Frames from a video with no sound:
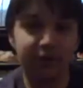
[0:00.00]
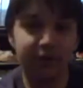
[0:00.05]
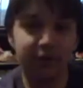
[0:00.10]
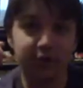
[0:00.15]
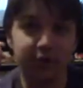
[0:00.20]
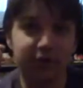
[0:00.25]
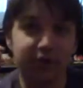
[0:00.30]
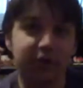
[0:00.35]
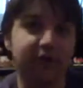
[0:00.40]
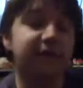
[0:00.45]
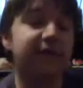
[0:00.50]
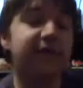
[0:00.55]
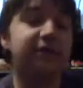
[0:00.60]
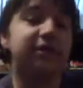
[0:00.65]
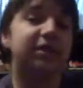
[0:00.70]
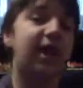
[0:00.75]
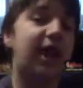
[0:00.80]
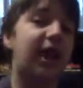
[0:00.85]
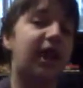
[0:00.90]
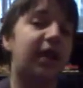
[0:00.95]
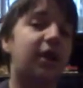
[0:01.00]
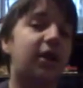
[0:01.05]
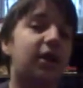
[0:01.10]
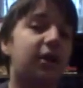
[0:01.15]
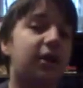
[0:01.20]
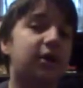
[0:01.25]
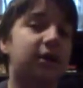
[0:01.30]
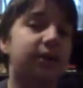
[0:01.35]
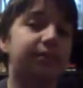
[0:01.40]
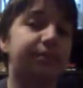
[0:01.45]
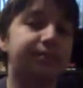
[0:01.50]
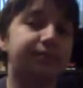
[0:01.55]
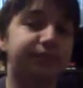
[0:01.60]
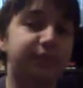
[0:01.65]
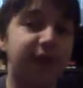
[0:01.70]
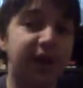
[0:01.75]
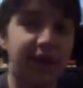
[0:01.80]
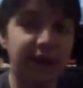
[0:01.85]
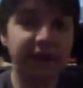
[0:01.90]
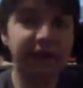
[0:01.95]
New Leaf is that um,
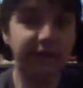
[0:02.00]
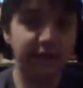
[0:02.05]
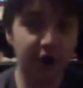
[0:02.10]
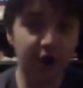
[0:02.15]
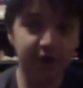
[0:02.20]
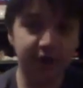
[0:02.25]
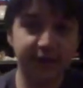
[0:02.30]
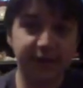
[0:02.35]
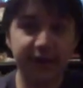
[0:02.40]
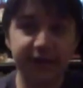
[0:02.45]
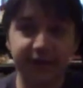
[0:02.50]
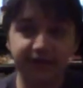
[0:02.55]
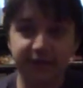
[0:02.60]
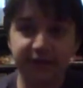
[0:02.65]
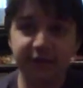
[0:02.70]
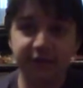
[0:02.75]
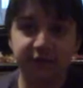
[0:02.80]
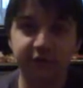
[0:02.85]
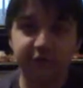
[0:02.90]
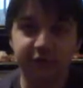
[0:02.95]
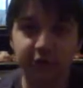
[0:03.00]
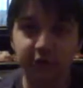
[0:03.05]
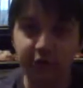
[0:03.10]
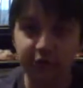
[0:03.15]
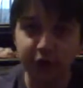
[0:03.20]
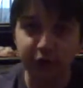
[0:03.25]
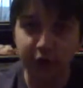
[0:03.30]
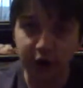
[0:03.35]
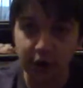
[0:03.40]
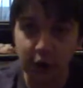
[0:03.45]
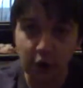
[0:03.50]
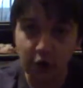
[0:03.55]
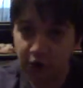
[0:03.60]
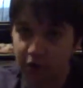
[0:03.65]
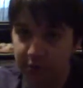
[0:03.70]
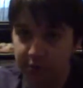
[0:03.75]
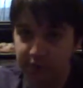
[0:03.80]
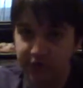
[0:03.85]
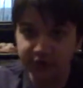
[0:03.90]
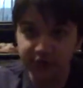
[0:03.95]
it has an online feature so you can go
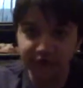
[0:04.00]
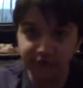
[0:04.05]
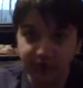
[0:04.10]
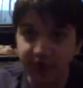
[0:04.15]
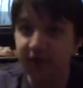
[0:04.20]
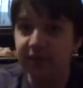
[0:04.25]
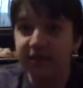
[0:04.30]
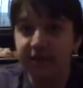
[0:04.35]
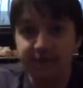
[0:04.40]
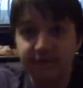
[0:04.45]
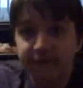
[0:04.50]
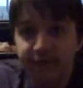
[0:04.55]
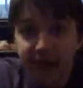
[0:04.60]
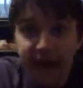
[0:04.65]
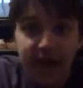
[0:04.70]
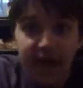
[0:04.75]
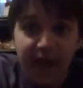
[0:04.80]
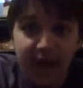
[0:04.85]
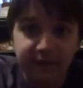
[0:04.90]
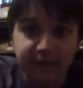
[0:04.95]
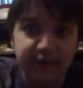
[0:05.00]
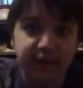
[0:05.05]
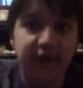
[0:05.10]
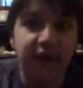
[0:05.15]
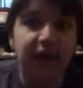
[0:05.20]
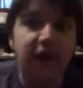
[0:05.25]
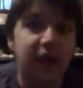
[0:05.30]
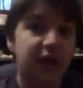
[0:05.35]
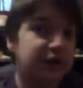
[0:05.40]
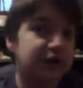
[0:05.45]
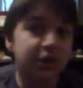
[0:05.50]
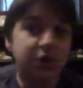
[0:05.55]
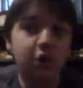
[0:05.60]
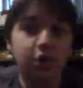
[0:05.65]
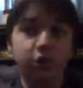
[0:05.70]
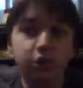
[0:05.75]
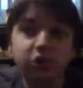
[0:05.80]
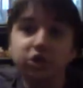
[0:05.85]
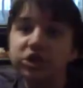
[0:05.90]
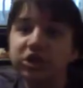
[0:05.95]
on with your friends if they have it and you
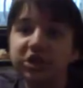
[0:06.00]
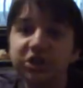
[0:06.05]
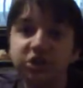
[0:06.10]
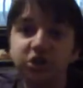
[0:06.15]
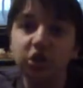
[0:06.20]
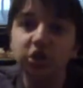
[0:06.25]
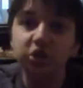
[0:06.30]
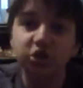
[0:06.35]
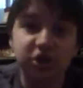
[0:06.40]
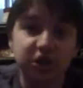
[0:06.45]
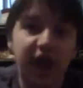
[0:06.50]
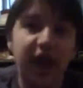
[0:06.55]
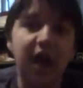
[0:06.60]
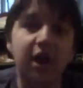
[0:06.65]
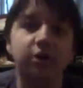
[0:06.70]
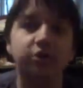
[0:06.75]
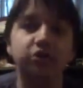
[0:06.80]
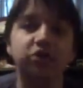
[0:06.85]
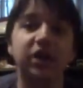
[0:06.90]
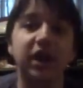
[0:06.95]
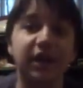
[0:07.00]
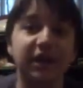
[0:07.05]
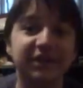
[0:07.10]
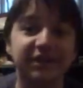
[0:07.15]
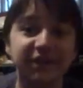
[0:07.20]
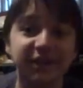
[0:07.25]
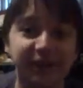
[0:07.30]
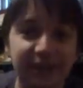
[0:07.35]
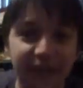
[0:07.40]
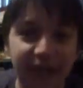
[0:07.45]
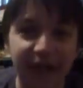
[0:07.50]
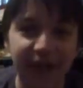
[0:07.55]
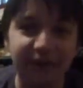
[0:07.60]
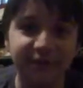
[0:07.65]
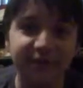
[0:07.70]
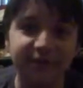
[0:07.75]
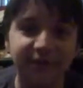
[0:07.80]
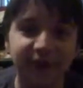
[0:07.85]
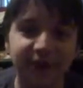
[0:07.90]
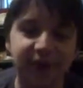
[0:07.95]
go into each other's towns and it's a lot of
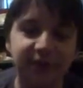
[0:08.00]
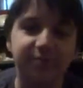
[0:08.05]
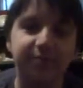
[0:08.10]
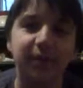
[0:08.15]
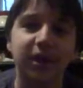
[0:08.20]
fun.